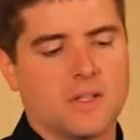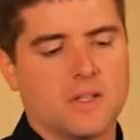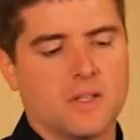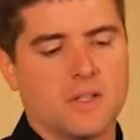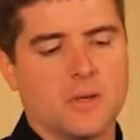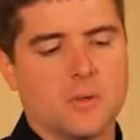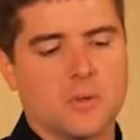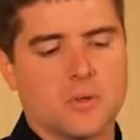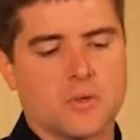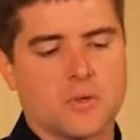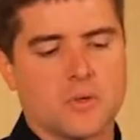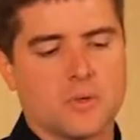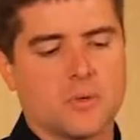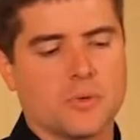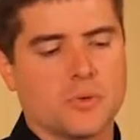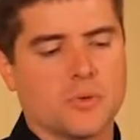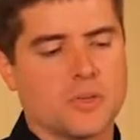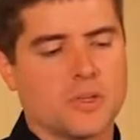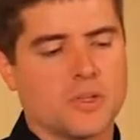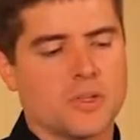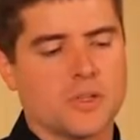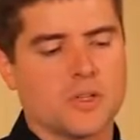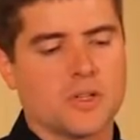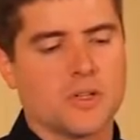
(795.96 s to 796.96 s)
and the lower
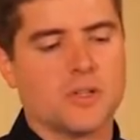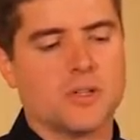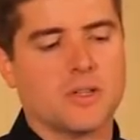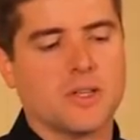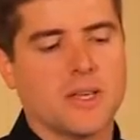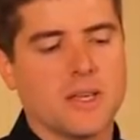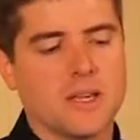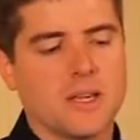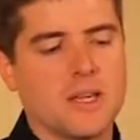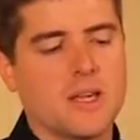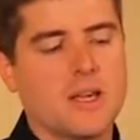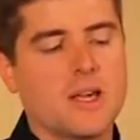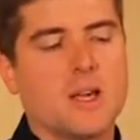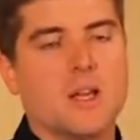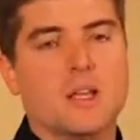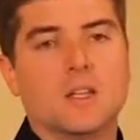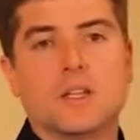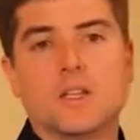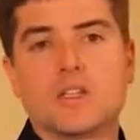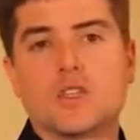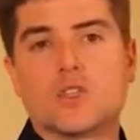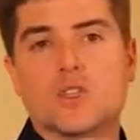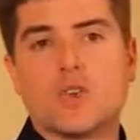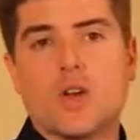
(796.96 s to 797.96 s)
joules is a good thing. Let's